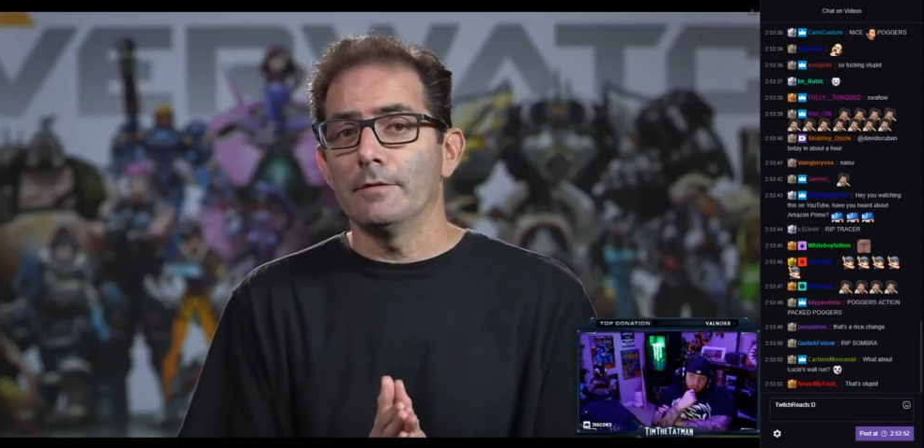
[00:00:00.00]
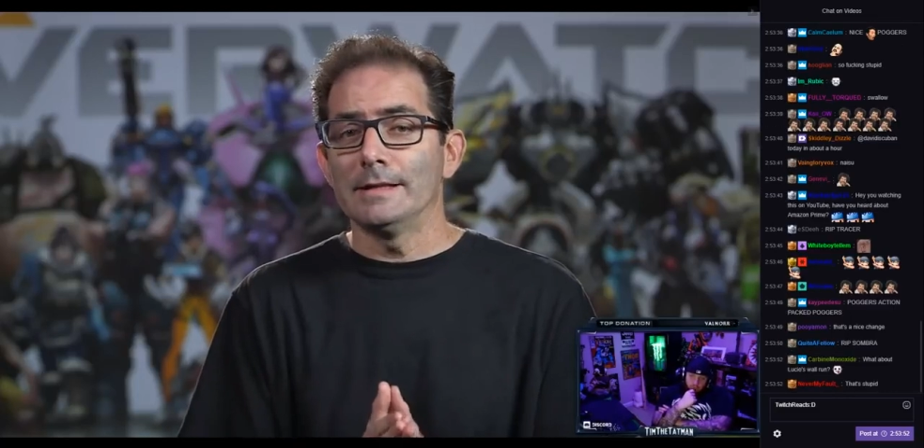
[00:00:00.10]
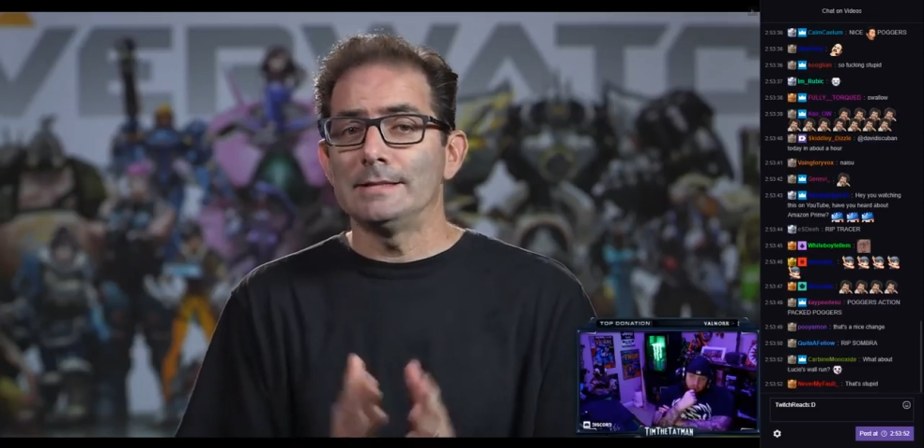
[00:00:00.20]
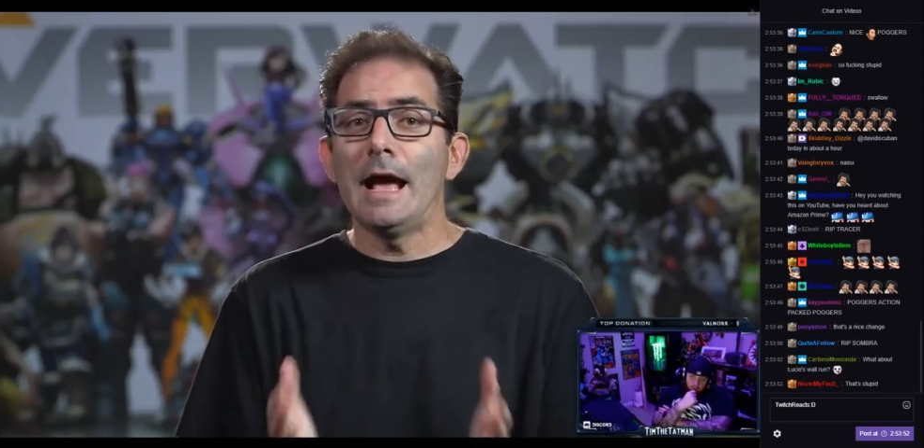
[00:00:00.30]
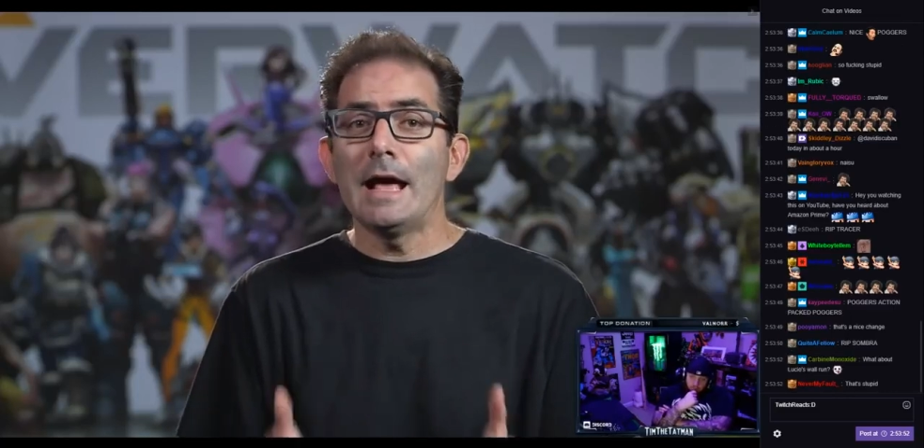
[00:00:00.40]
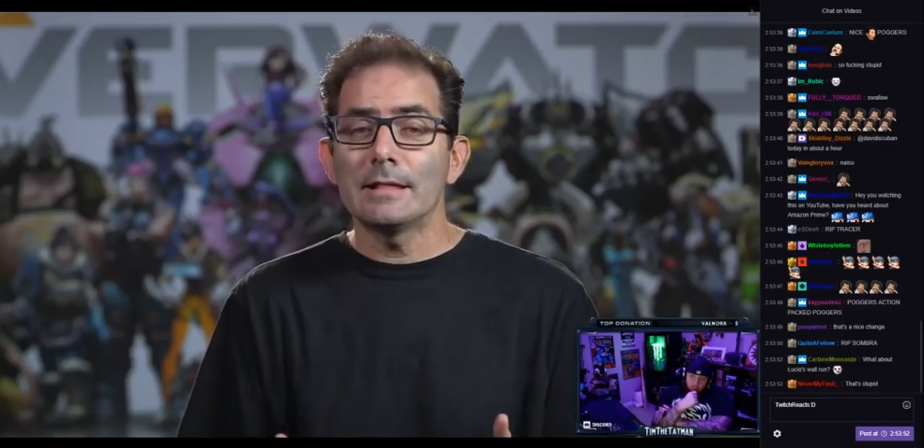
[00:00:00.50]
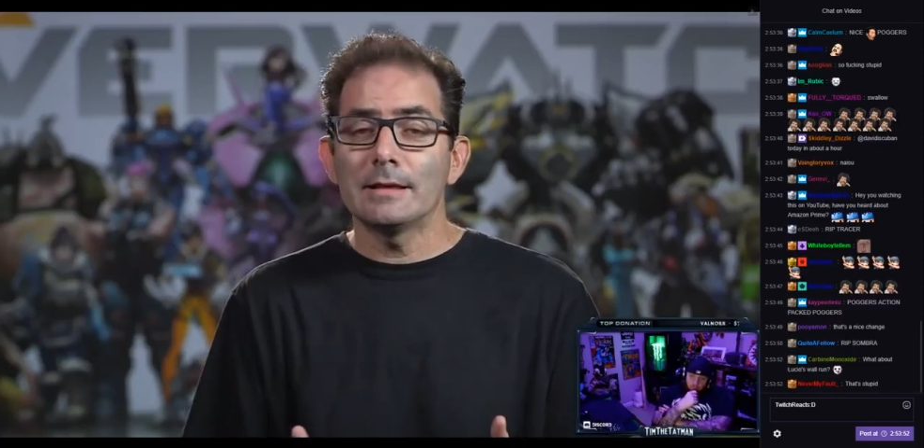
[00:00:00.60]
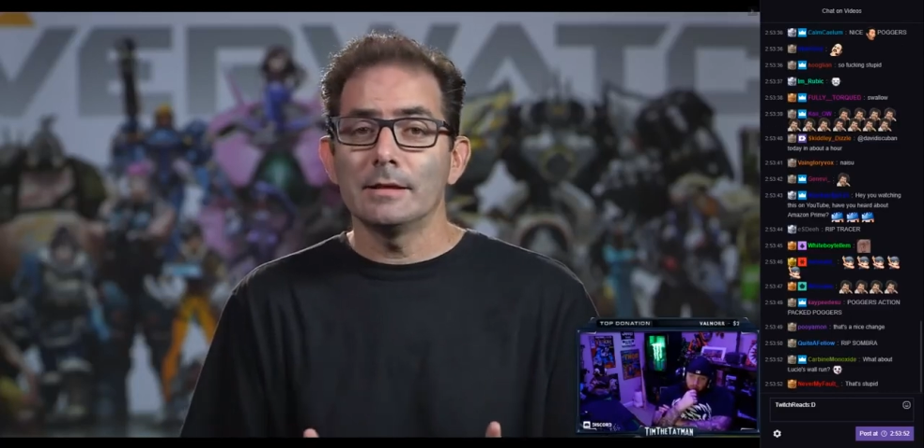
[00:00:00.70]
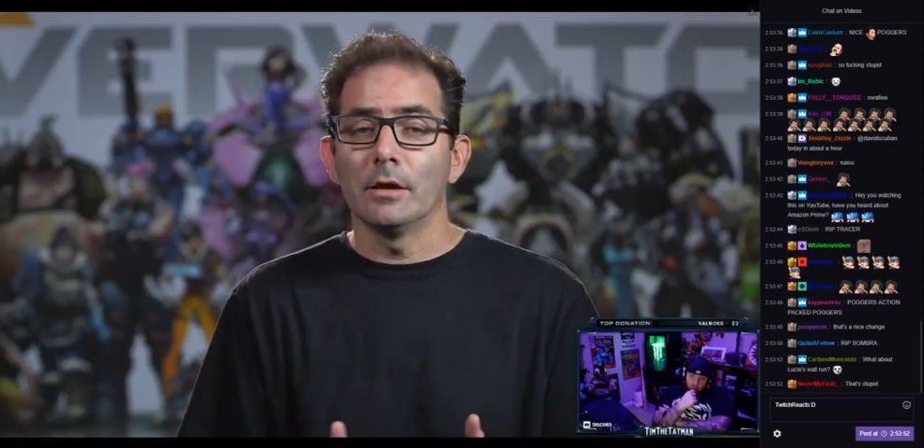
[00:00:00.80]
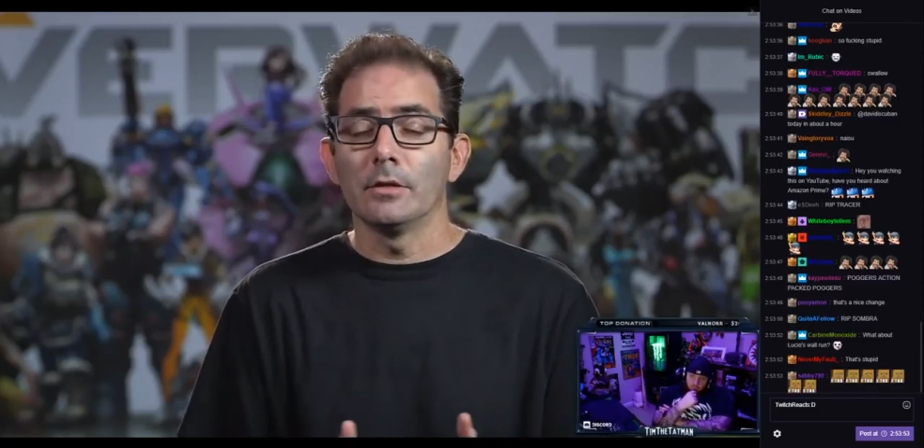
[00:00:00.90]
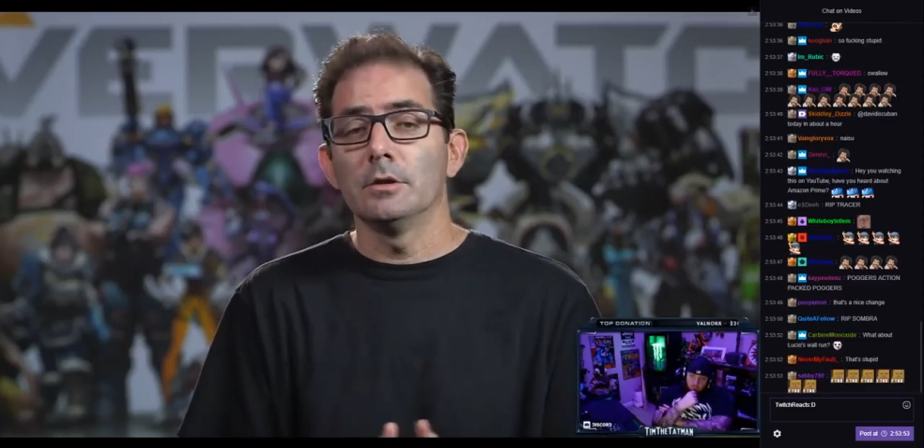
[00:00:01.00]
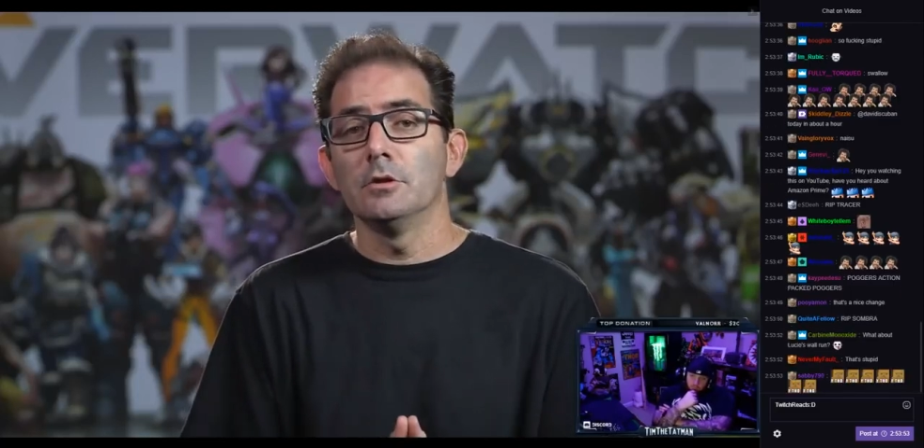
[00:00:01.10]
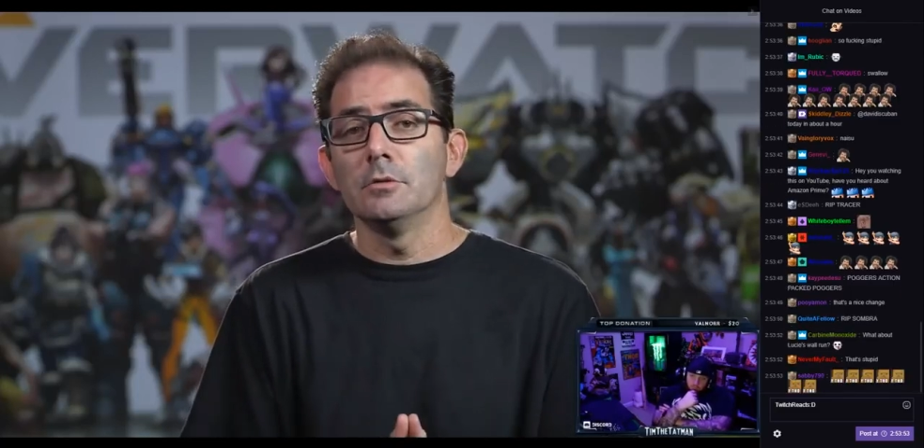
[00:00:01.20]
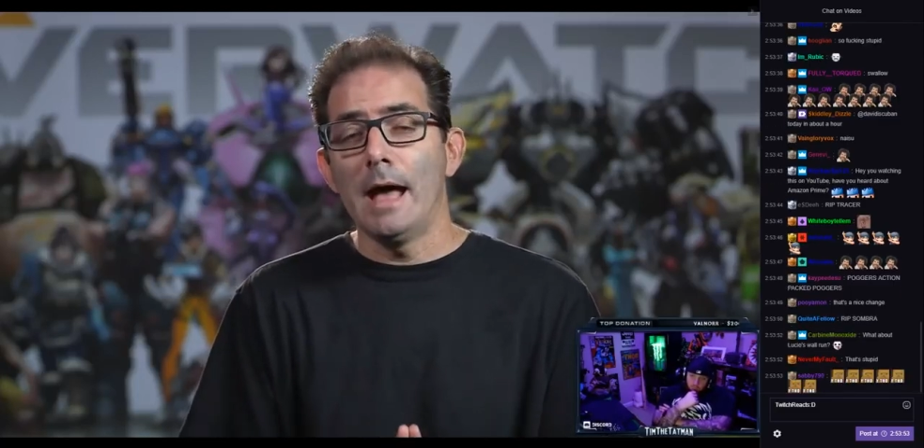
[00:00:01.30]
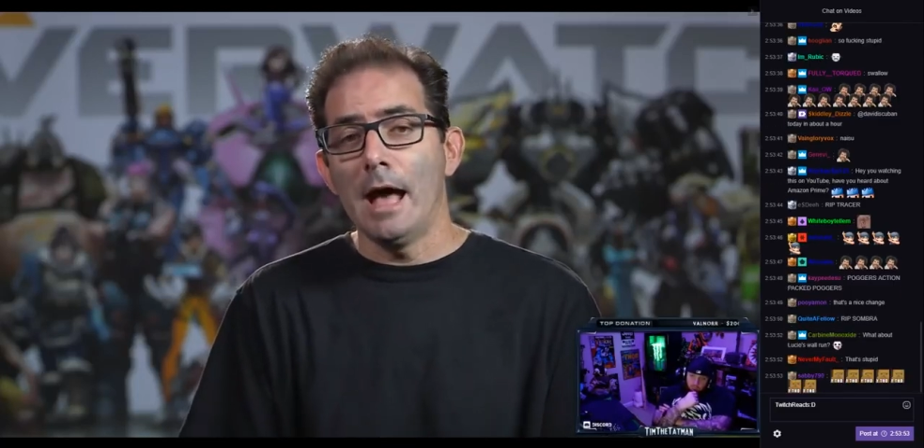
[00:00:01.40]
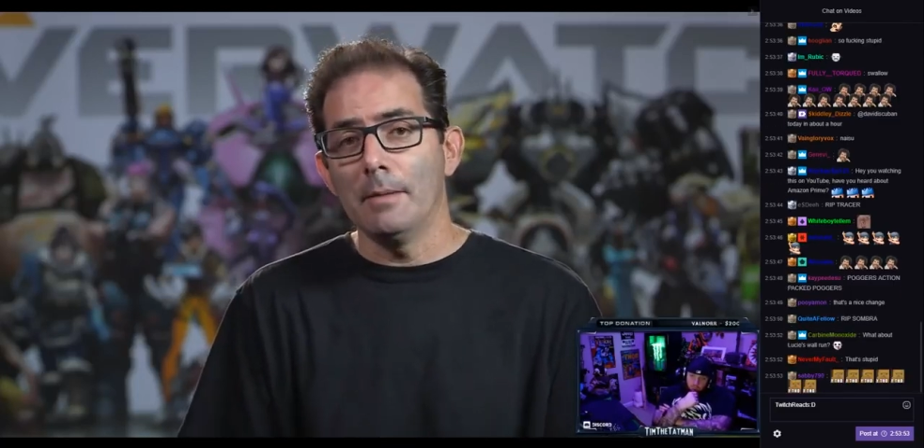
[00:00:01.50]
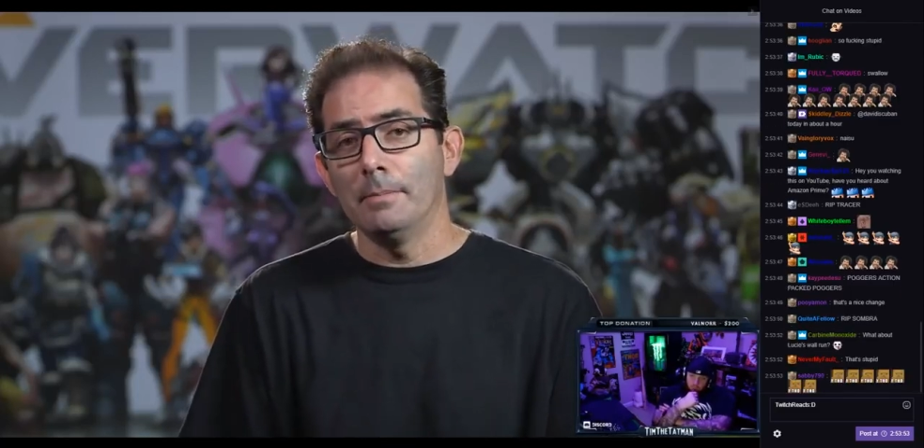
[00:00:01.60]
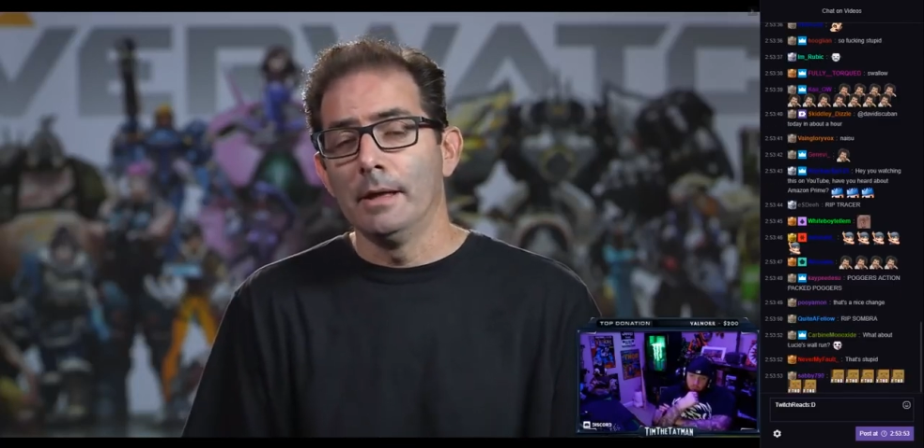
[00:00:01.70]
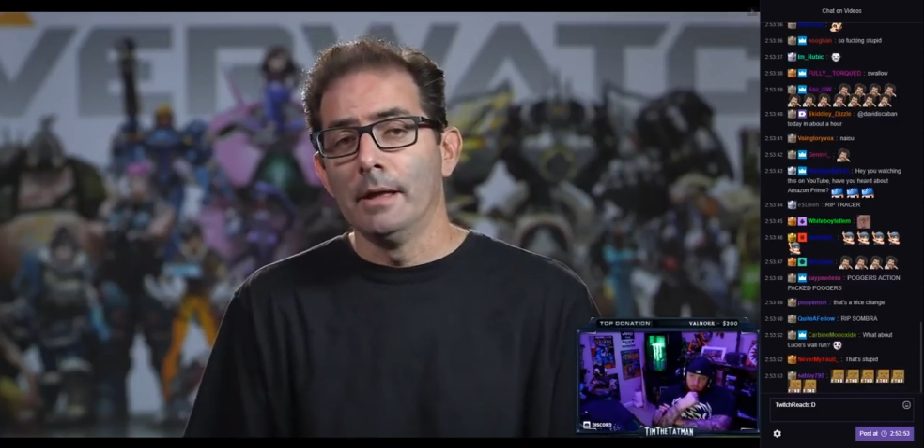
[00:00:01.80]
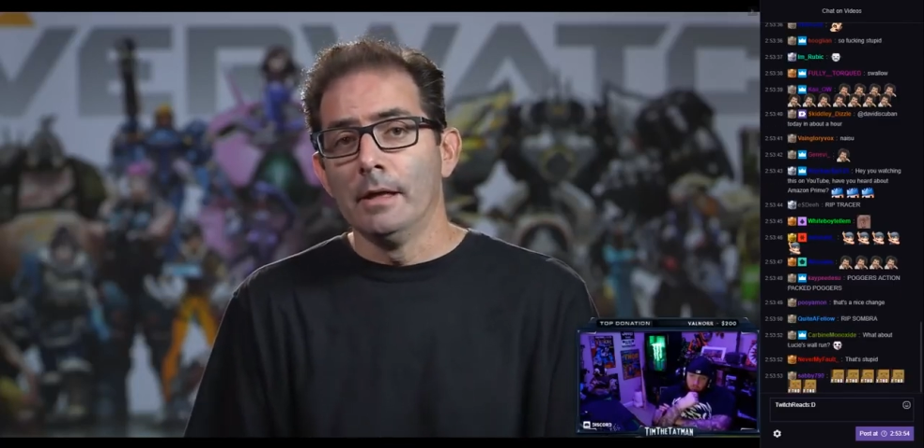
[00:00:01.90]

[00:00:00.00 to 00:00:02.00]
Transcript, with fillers: fantastically on the new map.